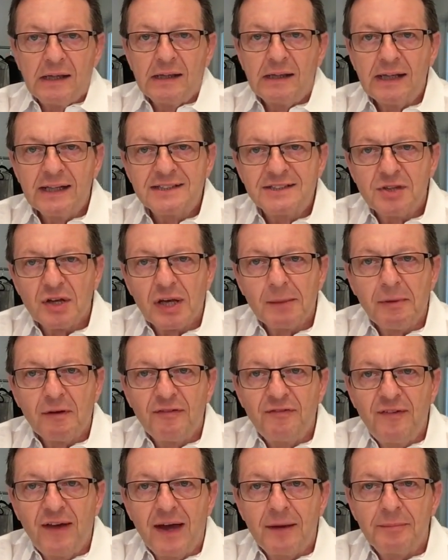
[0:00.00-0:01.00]
Let's talk about
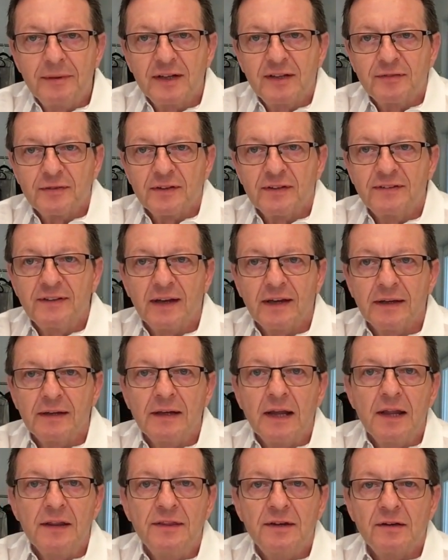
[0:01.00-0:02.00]
fabrics for a second.
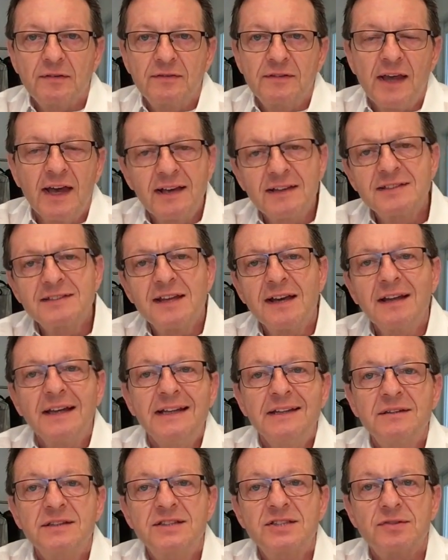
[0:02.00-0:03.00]
The textile
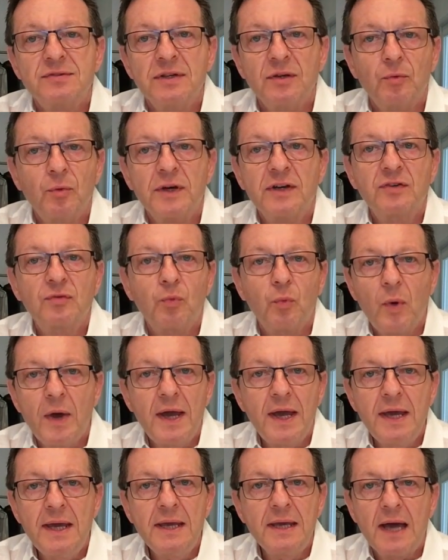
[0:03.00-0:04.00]
industry works
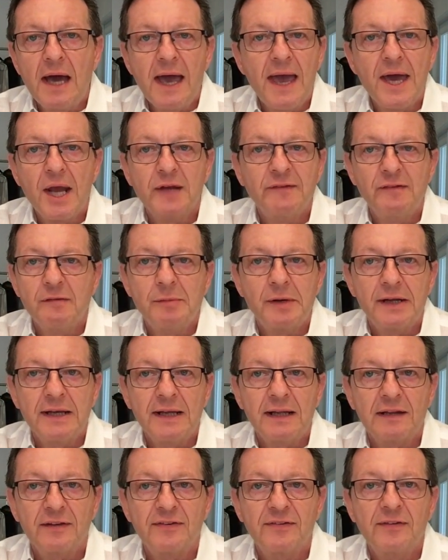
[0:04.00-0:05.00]
way ahead of
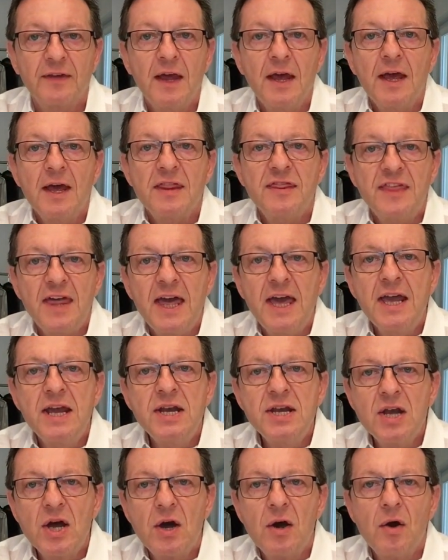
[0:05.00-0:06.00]
everybody else. They
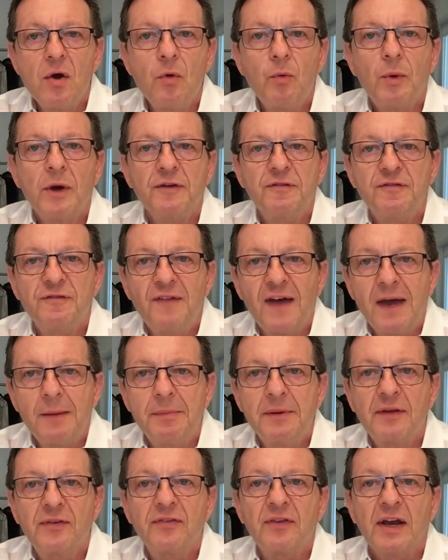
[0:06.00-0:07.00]
know what
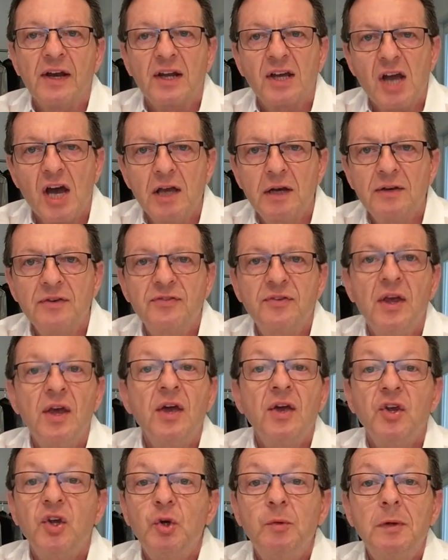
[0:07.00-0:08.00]
fabrics and colors
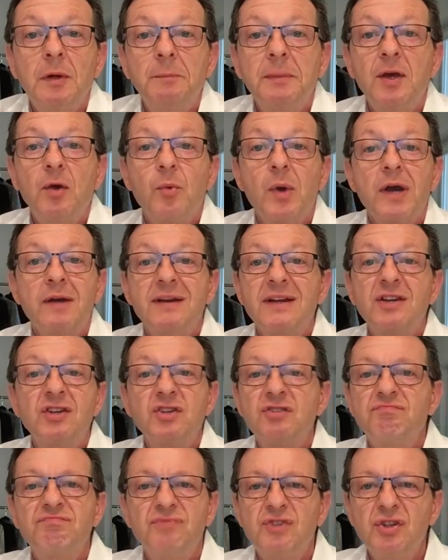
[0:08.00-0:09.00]
you will be wearing
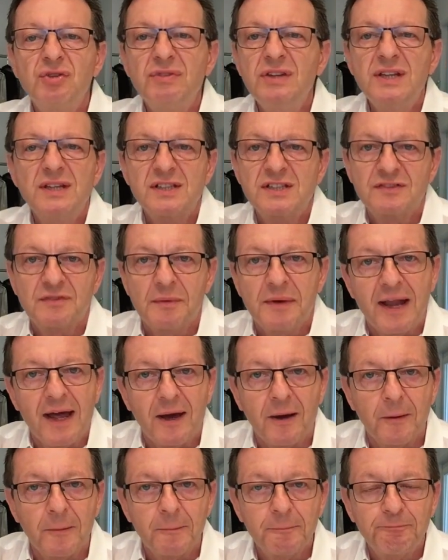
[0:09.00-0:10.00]
2 years from
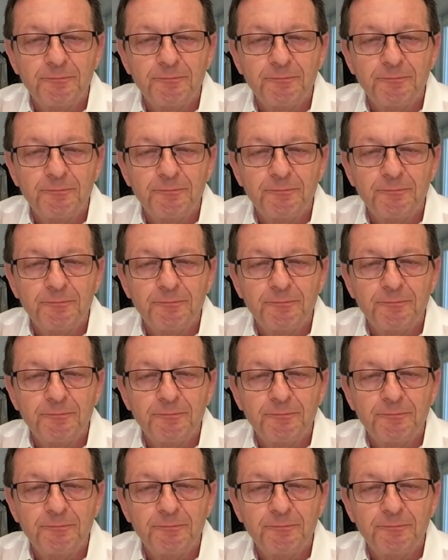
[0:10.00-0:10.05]
now.